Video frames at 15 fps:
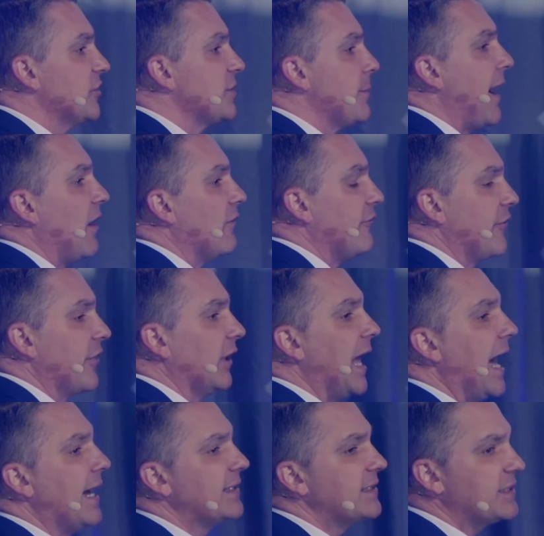about for the
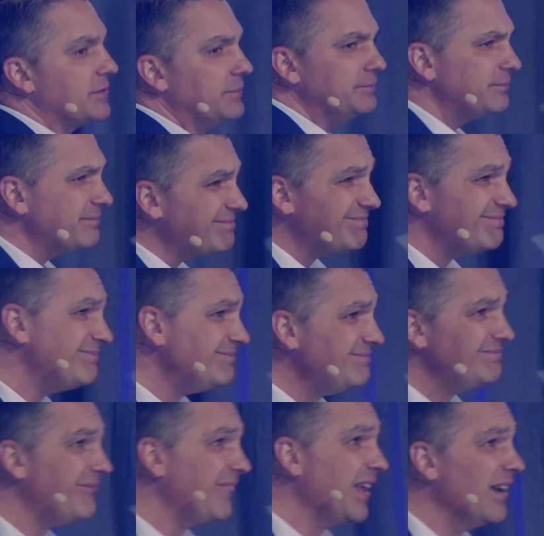last
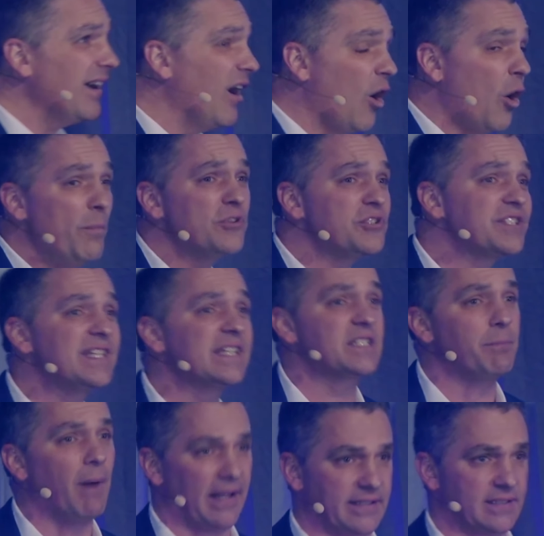almost six
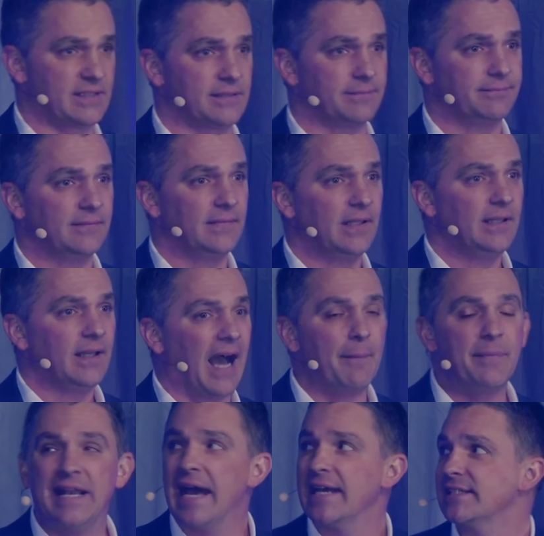months. I've
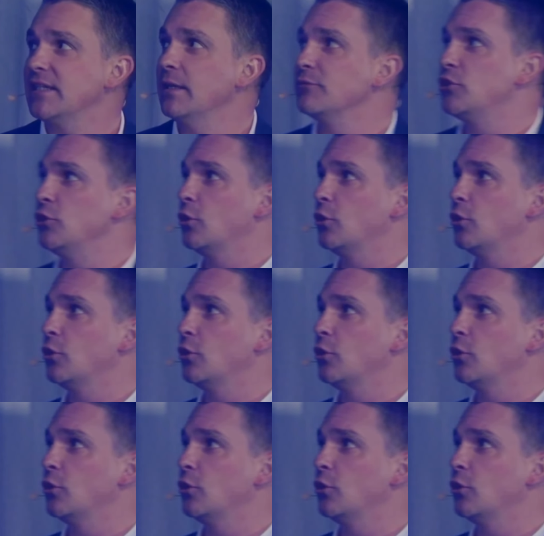been asking them two